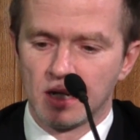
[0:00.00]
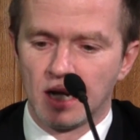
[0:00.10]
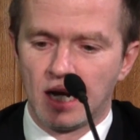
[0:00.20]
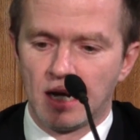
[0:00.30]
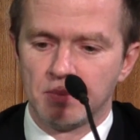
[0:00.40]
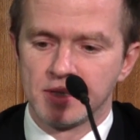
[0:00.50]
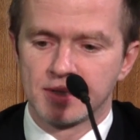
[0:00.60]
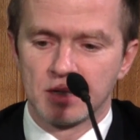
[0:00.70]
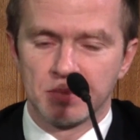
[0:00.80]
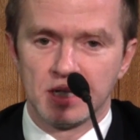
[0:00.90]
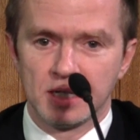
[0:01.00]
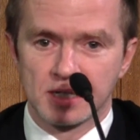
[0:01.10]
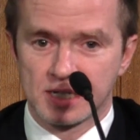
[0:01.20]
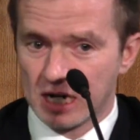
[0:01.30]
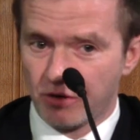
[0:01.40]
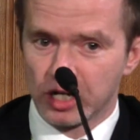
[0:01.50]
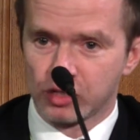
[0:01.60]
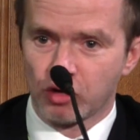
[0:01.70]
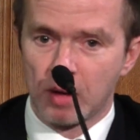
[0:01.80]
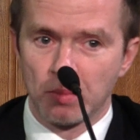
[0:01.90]
It's going to be a serious
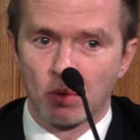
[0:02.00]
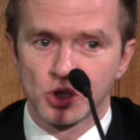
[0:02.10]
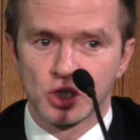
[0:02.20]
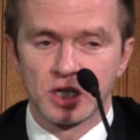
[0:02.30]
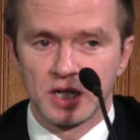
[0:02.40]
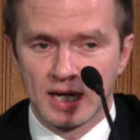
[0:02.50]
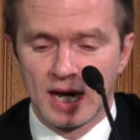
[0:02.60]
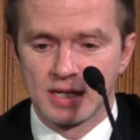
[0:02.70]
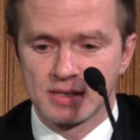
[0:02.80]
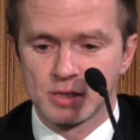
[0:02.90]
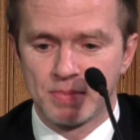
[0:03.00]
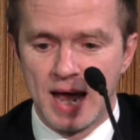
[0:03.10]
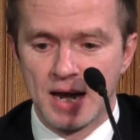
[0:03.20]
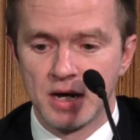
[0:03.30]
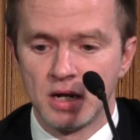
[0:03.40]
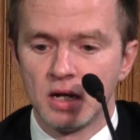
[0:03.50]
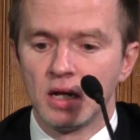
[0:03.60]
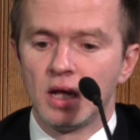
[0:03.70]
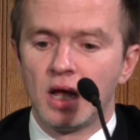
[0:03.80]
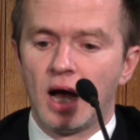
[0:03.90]
crime. I'm not just going to nick Alistair's pen,
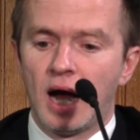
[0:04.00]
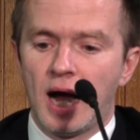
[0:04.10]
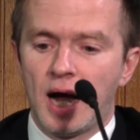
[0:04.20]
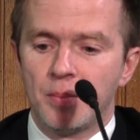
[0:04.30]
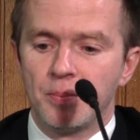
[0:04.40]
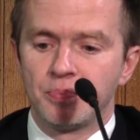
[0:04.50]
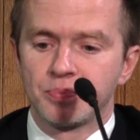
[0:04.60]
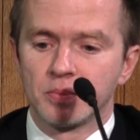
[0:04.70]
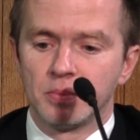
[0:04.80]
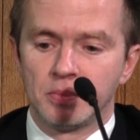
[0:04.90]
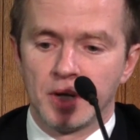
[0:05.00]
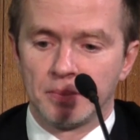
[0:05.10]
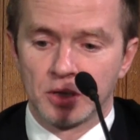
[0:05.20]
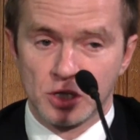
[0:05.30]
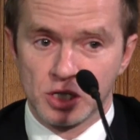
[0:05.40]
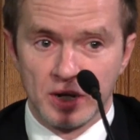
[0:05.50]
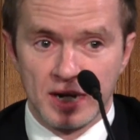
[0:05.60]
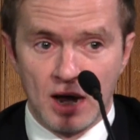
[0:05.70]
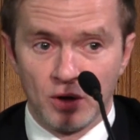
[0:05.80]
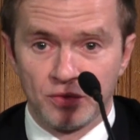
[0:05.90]
but I'm going to do it
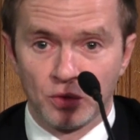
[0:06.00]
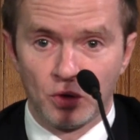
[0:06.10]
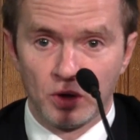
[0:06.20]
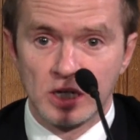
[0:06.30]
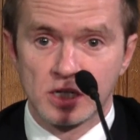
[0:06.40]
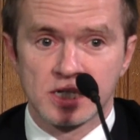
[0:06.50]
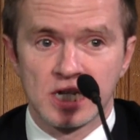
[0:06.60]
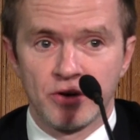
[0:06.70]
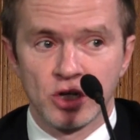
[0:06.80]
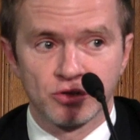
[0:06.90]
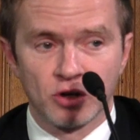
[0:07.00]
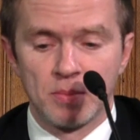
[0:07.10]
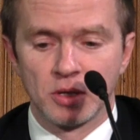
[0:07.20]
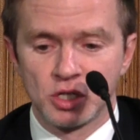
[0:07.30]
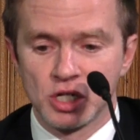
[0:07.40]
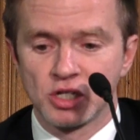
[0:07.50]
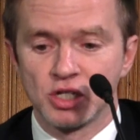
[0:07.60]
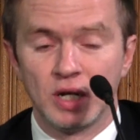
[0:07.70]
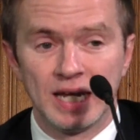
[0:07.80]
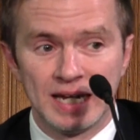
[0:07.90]
now. If you're not into serious crime, I suggest
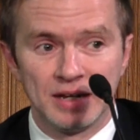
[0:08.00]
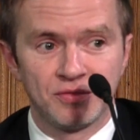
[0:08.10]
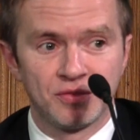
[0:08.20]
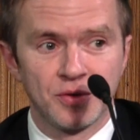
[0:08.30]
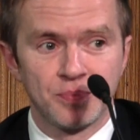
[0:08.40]
you leave.